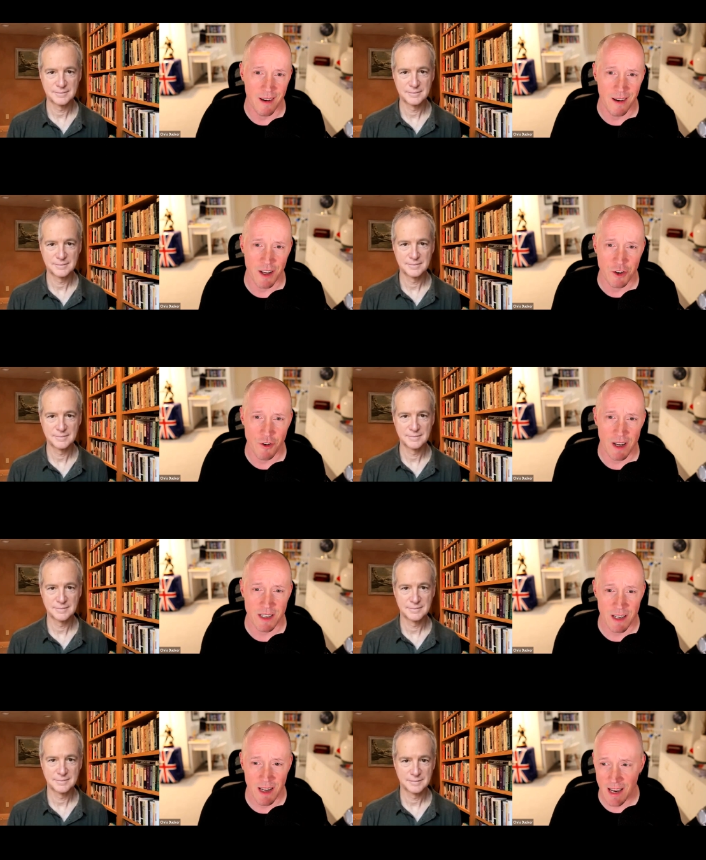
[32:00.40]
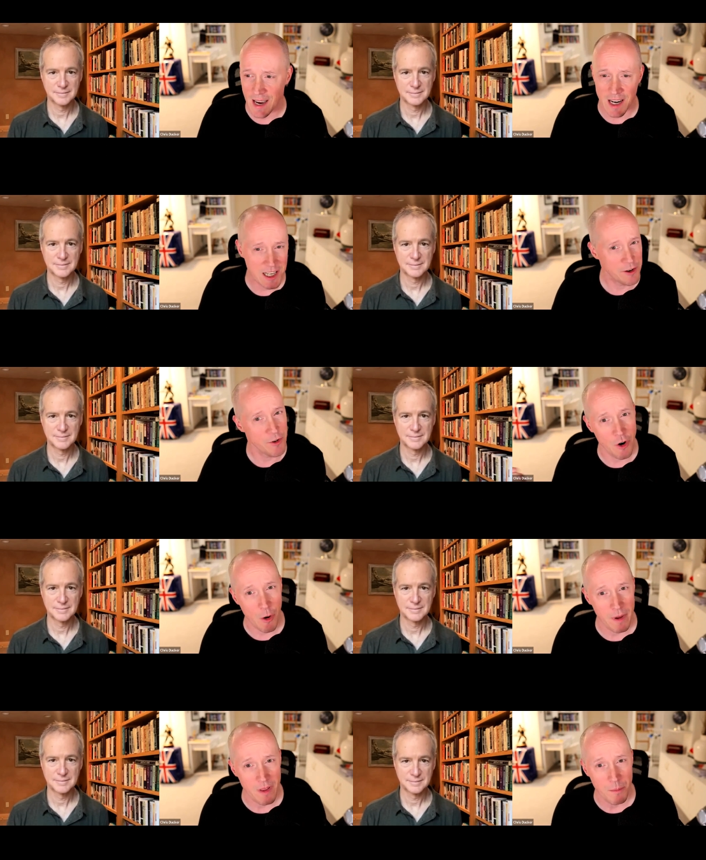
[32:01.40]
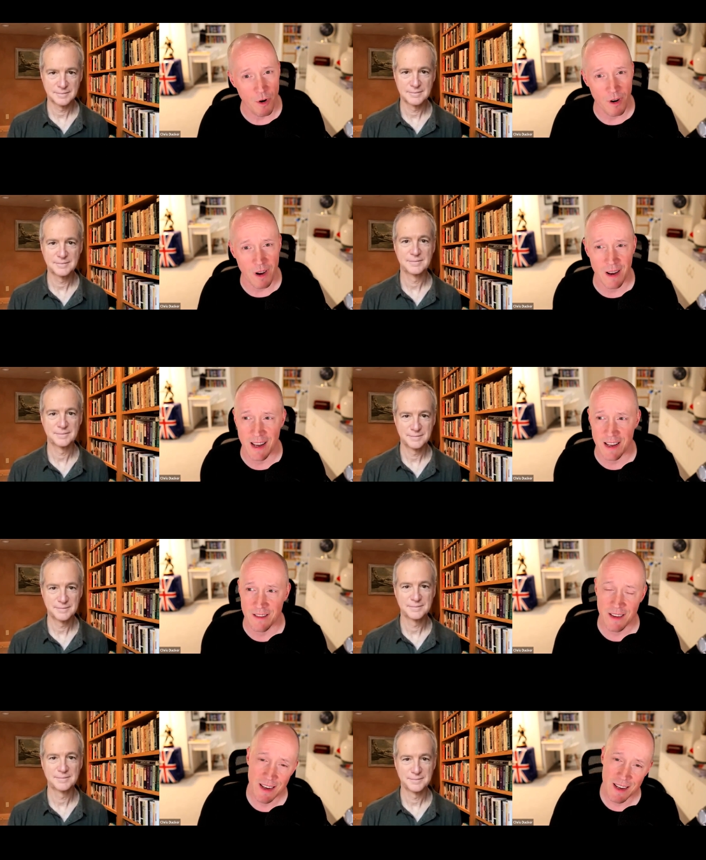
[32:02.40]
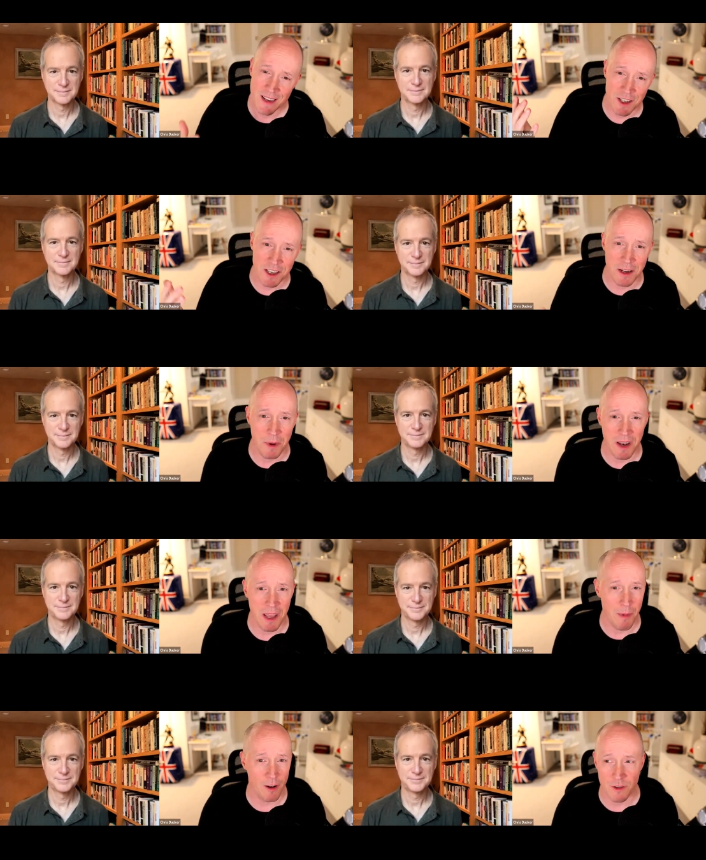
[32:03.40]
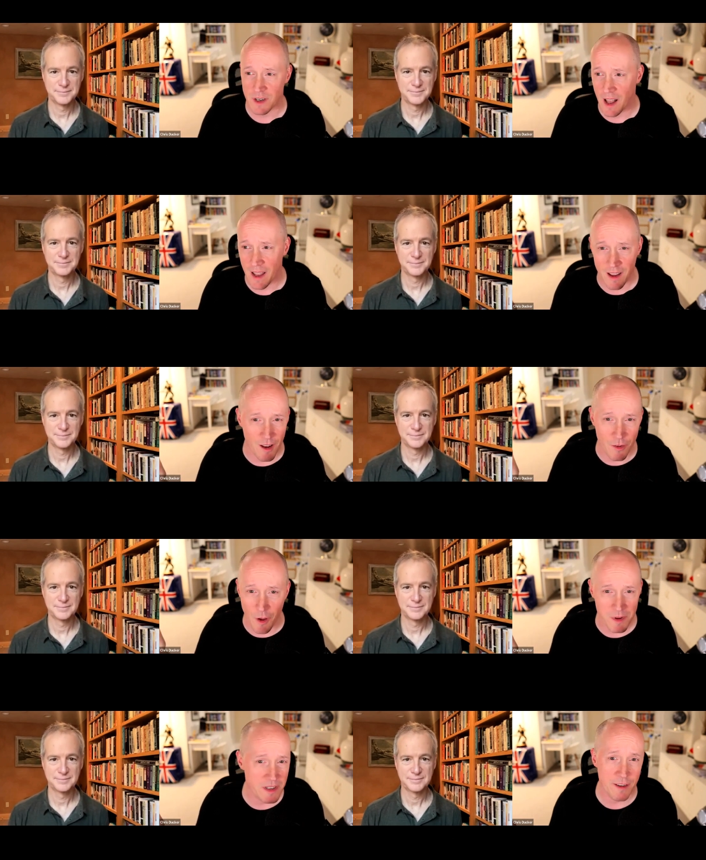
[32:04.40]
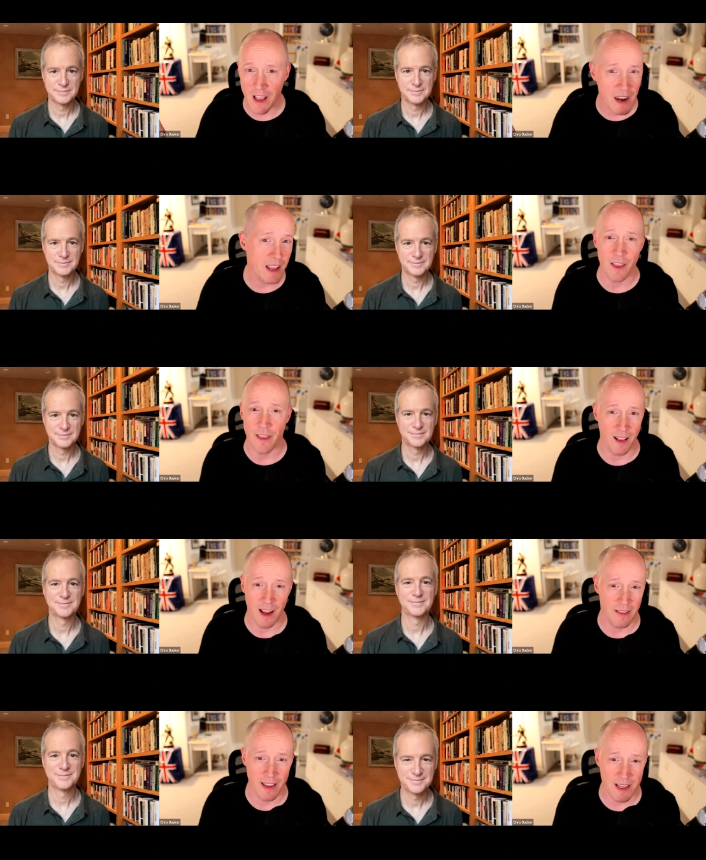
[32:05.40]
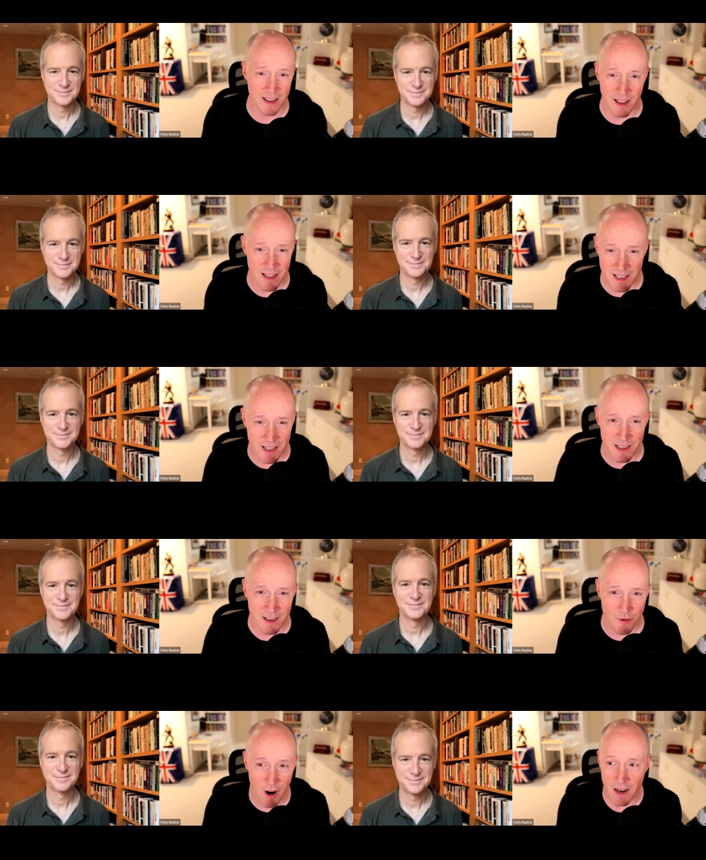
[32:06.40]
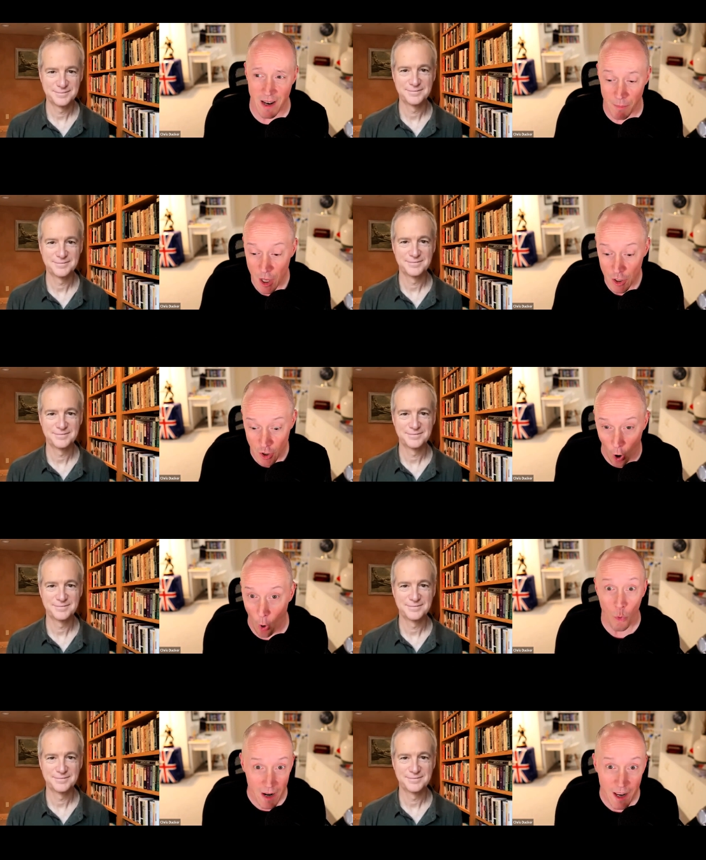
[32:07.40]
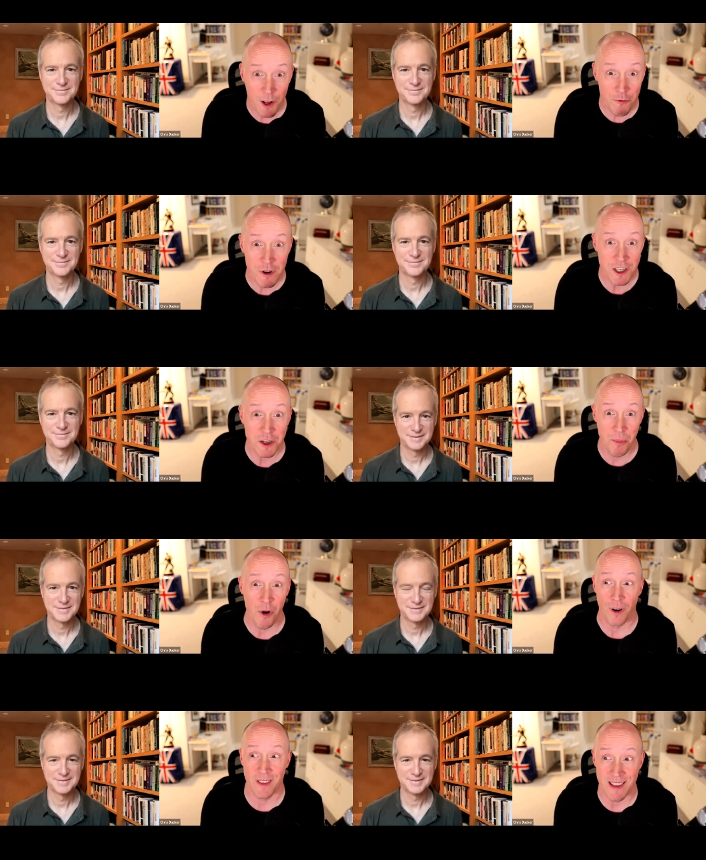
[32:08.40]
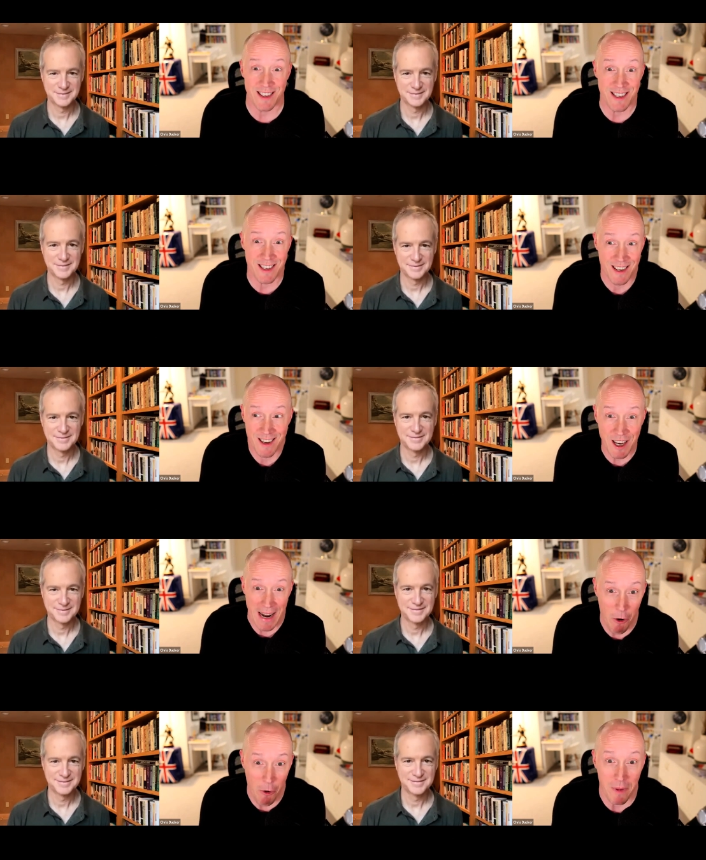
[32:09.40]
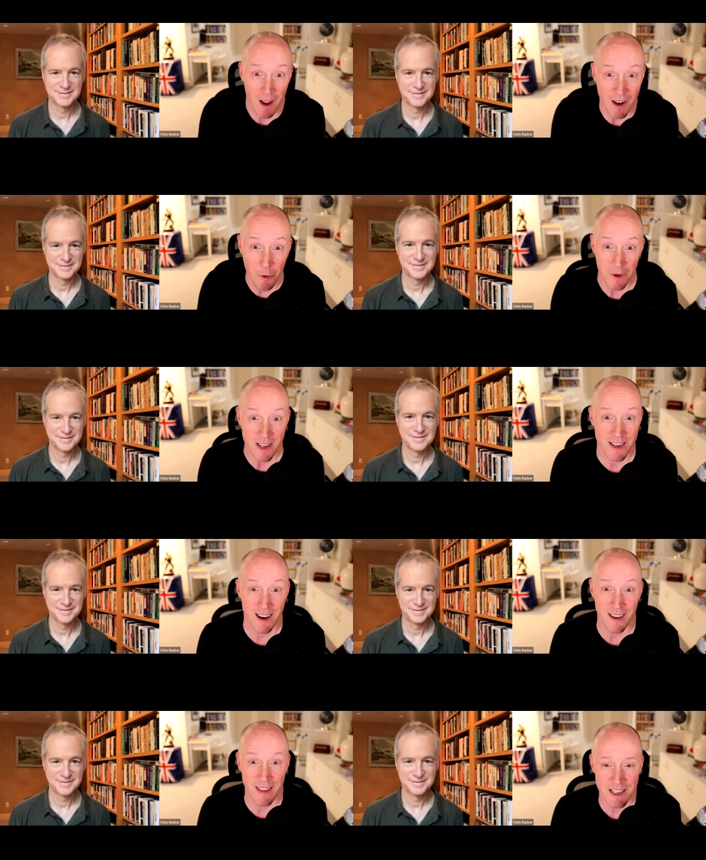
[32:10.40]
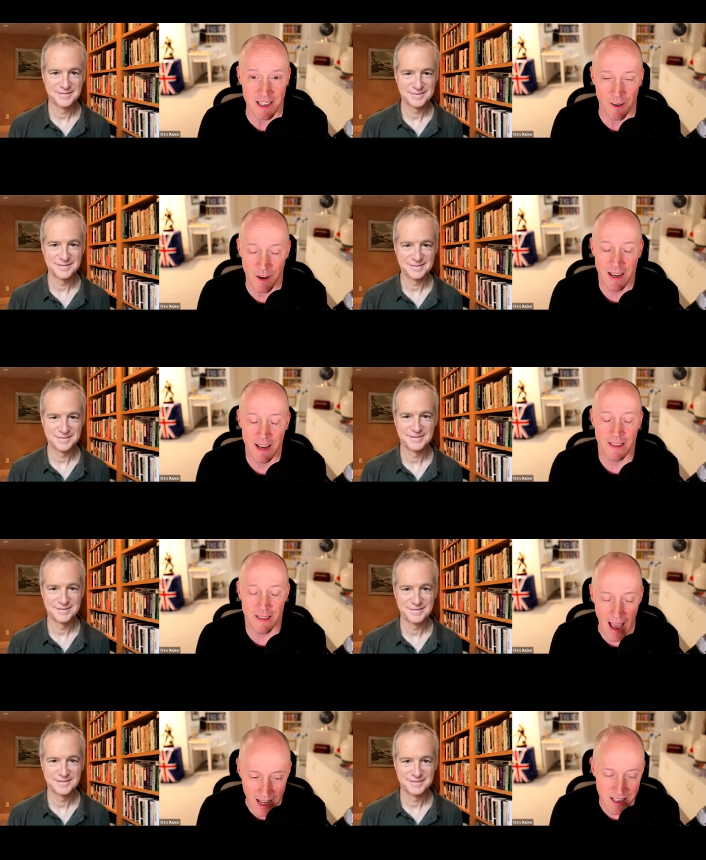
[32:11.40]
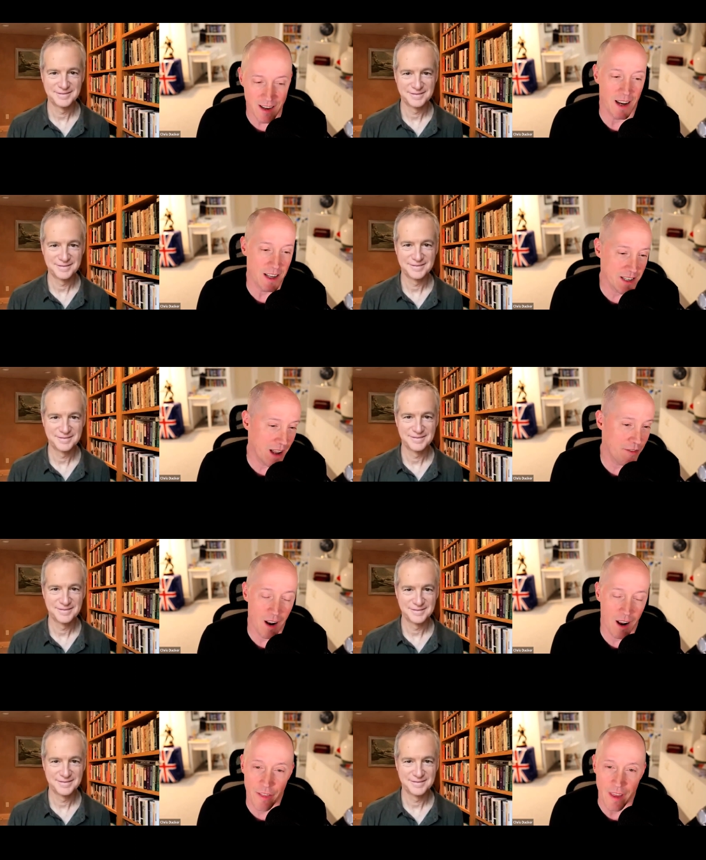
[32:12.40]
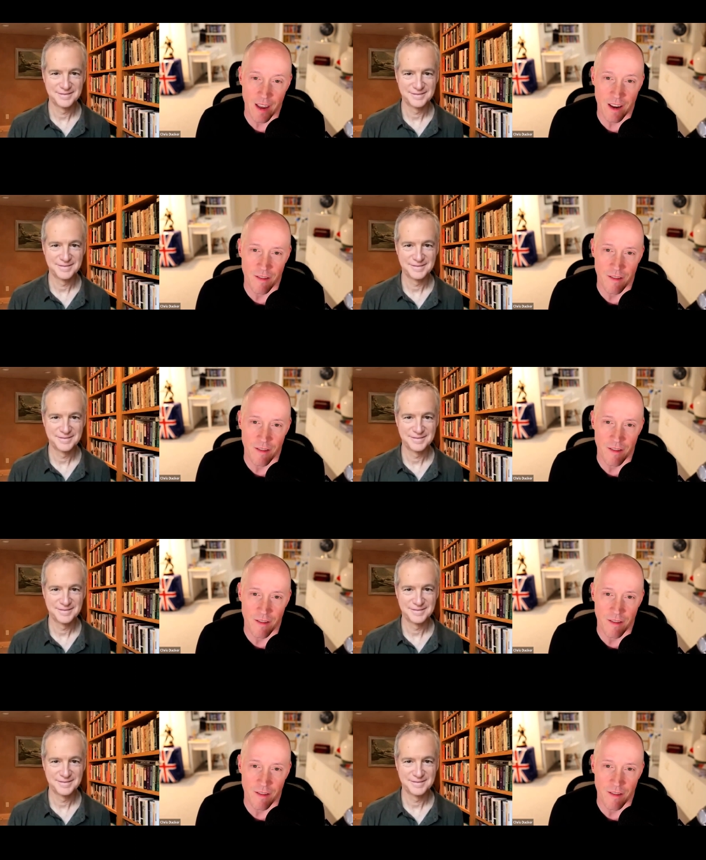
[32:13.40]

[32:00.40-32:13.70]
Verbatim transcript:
Speaker 1: address and I sent her a copy of the book. And she sent me an email. She's like, you know, no one's ever done anything like this. Hmm. Like, this is great. I'm totally going to read your book. This is going to help me. I know it is kind of thing. So hmm. that's the kind of stuff that I think can